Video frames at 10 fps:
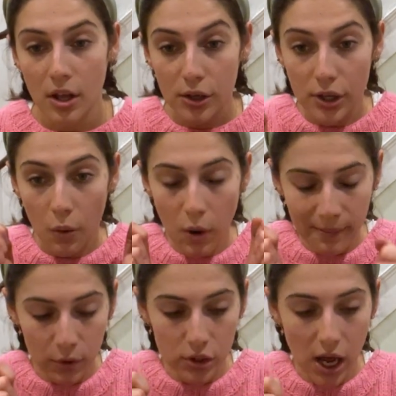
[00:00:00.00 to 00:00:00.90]
So one
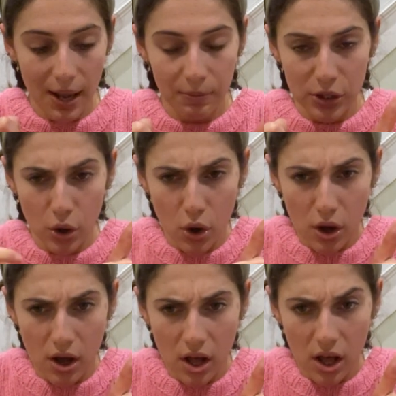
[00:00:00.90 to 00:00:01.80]
more time with
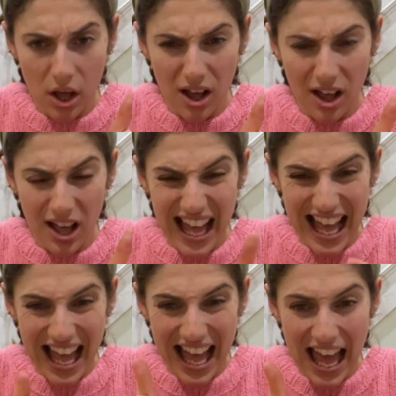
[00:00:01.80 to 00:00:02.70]
your
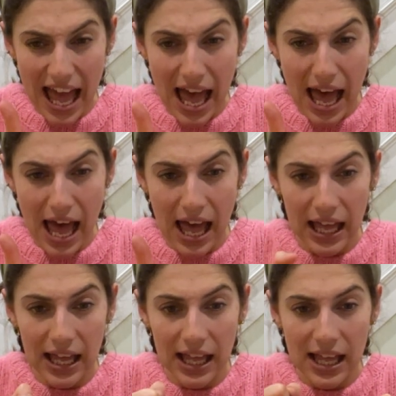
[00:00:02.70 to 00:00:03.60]
ah,
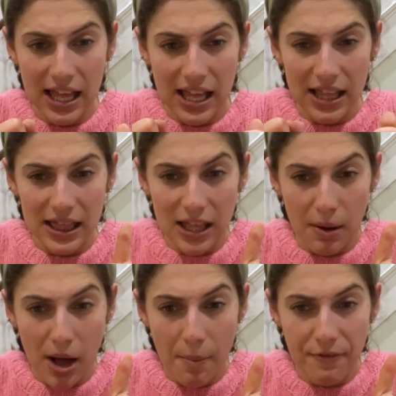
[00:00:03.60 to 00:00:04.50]

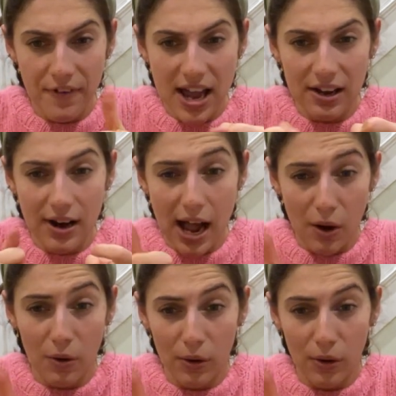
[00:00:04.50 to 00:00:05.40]
thumb up, finger
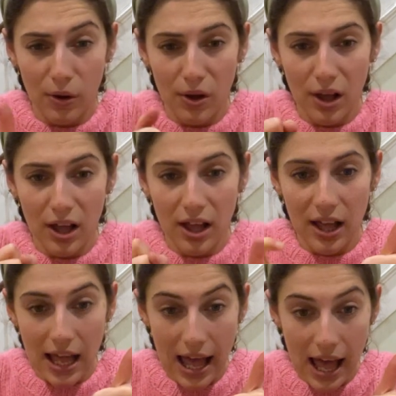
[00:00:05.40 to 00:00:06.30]
out.
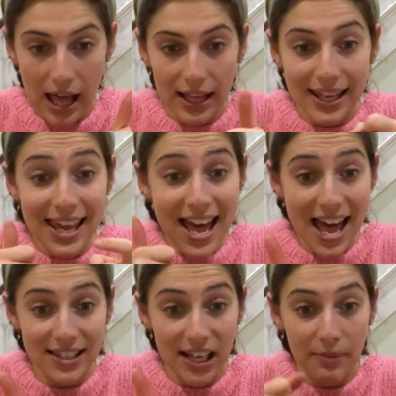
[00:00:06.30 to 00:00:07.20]

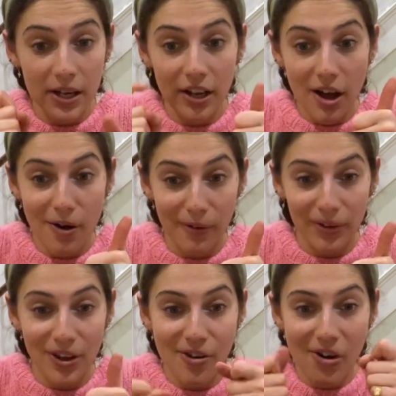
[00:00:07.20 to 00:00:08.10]
Yes, I'm a go.
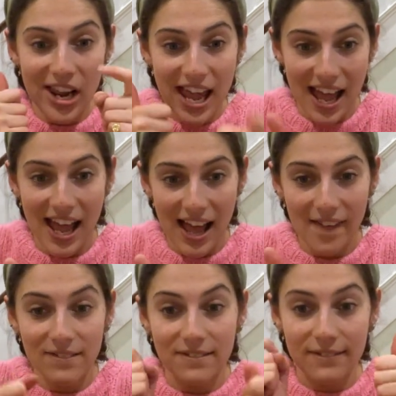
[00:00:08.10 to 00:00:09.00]
You got it.
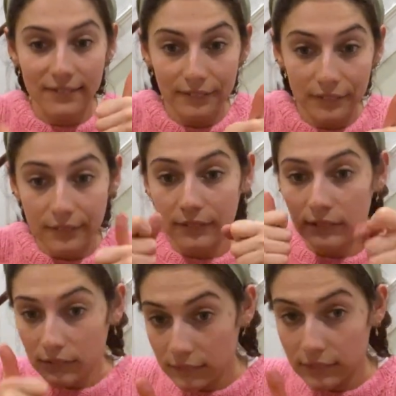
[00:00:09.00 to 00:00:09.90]
Mm, mm,
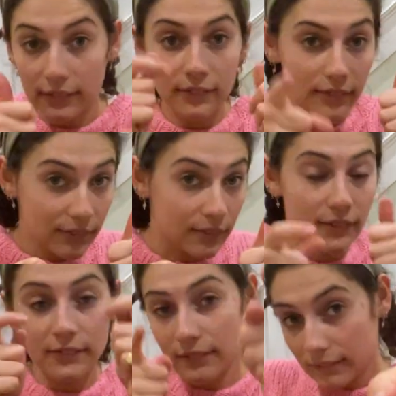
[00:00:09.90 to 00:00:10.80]
mm, mm,
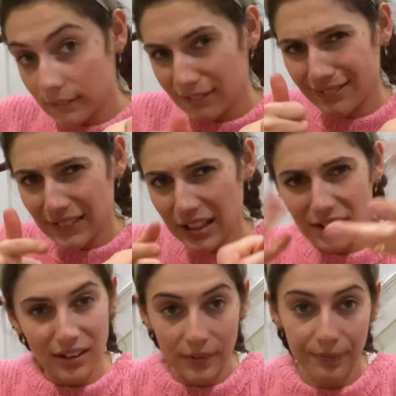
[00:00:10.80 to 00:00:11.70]
mm.
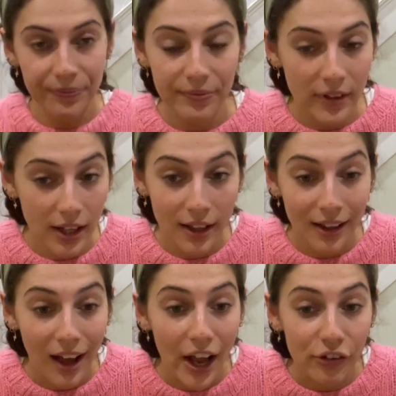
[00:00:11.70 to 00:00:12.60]
Oh,
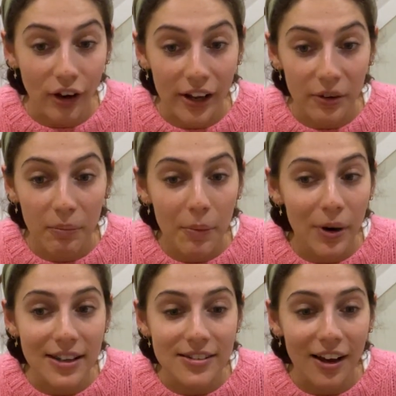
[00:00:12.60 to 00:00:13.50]
I tried. My
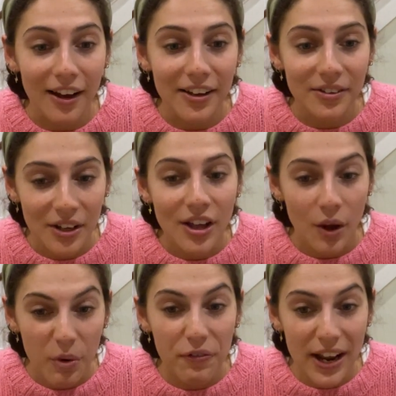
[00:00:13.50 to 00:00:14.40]
brain's tired.
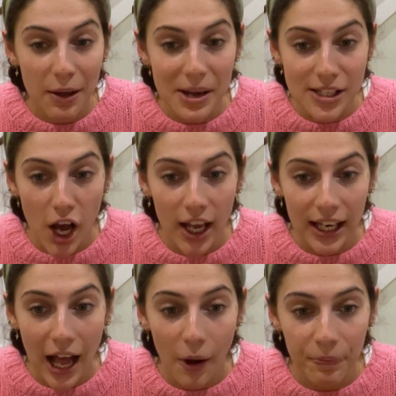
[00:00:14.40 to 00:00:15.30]
We're feeling a bit tired
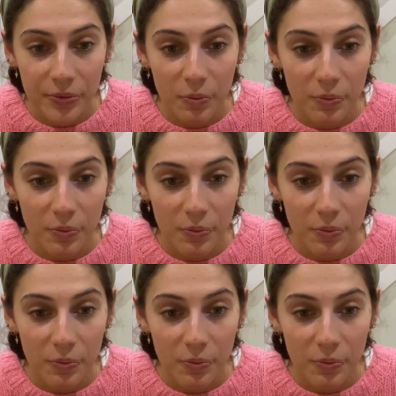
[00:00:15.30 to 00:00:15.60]
now.